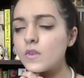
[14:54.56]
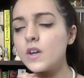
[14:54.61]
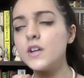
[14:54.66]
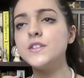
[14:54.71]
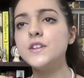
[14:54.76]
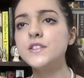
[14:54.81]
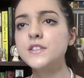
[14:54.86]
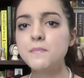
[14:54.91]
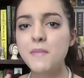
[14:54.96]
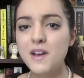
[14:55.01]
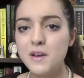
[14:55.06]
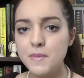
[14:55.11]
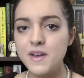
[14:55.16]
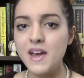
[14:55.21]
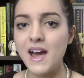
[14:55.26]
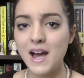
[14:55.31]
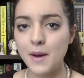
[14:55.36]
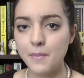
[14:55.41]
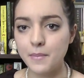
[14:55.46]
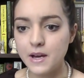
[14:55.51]
It doesn't make me
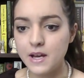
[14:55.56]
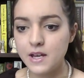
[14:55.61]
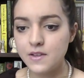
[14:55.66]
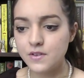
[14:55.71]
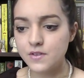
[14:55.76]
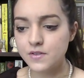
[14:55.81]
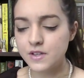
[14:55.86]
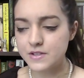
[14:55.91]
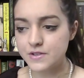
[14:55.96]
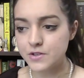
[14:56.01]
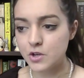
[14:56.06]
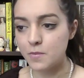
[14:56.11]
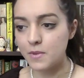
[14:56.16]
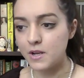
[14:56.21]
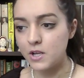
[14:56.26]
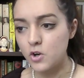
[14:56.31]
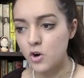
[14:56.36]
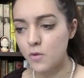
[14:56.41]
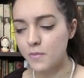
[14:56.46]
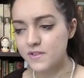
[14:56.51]
happy that there's so
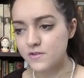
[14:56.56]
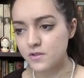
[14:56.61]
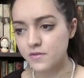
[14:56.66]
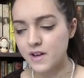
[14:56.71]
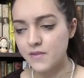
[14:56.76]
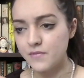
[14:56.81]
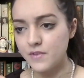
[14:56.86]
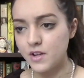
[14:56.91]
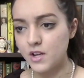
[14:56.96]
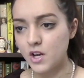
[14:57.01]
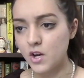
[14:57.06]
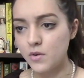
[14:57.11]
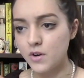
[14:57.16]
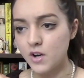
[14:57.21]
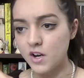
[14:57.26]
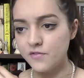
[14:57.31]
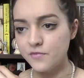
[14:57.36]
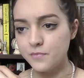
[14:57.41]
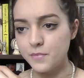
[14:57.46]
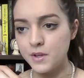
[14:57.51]
many comments on that video and
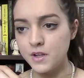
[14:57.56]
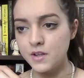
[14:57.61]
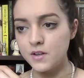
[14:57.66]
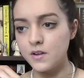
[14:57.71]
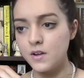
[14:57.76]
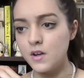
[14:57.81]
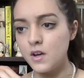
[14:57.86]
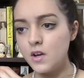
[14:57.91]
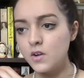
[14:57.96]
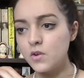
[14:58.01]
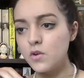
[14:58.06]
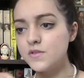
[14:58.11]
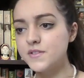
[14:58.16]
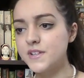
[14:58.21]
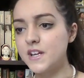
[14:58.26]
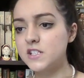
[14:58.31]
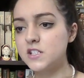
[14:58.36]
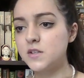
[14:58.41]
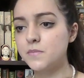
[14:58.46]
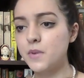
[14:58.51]
I've been
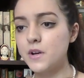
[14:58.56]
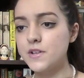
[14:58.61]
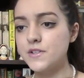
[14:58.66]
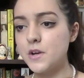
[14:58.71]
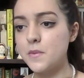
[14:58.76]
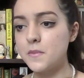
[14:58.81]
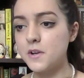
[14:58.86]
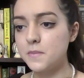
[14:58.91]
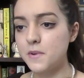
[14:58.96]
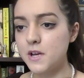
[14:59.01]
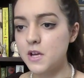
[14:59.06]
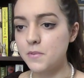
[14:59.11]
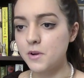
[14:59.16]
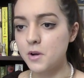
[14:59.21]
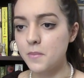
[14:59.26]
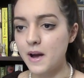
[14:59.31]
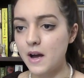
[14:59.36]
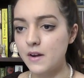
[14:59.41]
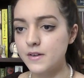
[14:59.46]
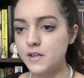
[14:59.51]
contacted by so many people
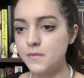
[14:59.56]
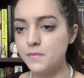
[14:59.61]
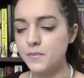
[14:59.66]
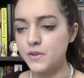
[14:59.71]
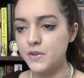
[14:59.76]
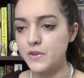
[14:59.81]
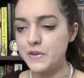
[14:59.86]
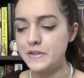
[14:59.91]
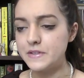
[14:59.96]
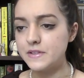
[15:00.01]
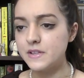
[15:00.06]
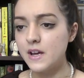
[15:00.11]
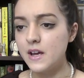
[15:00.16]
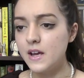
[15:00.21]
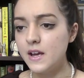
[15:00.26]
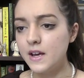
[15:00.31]
about it, because